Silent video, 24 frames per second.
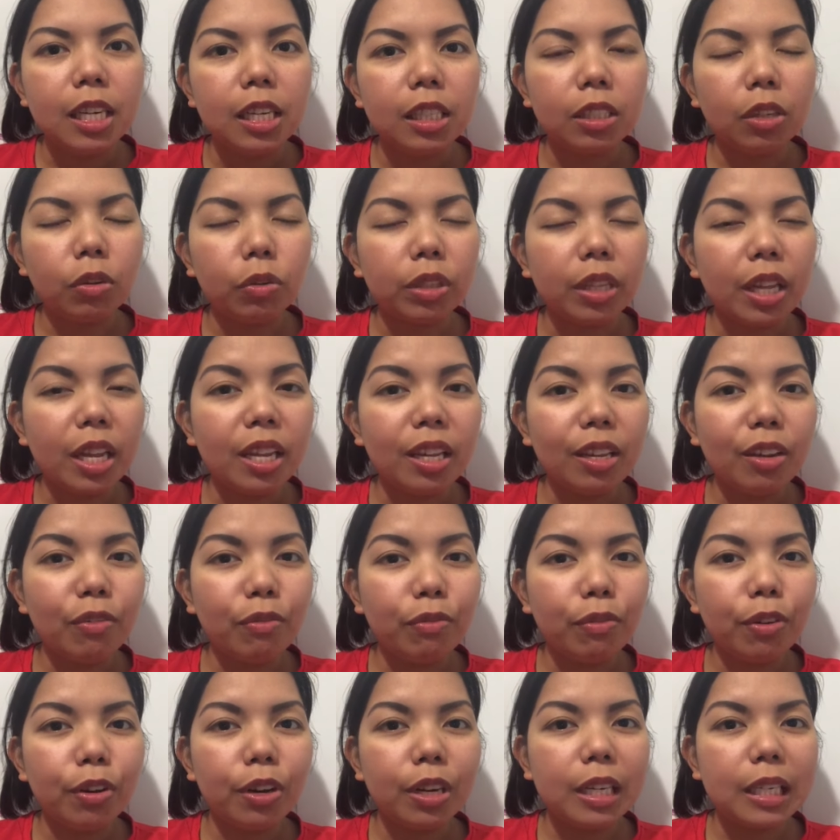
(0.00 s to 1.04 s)
So thank you
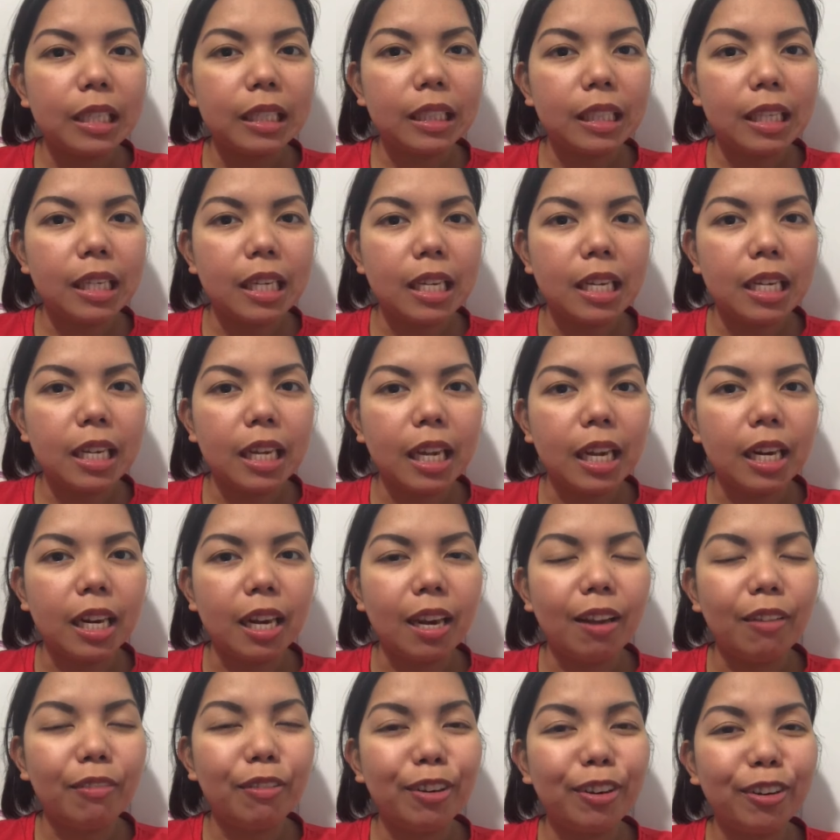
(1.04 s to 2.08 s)
for listening and
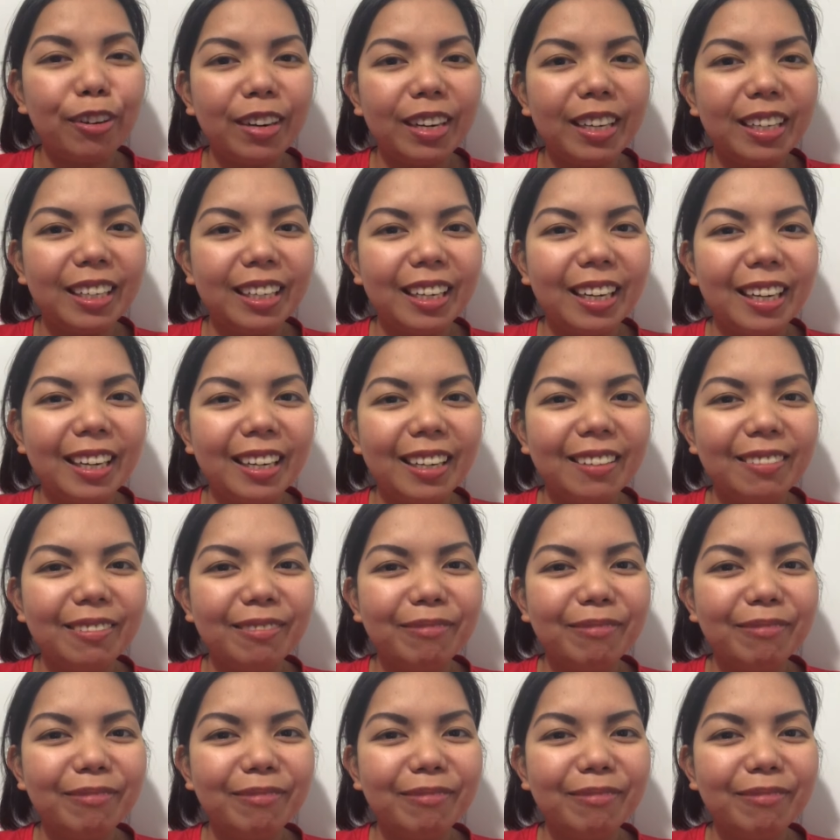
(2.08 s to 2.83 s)
have a great day.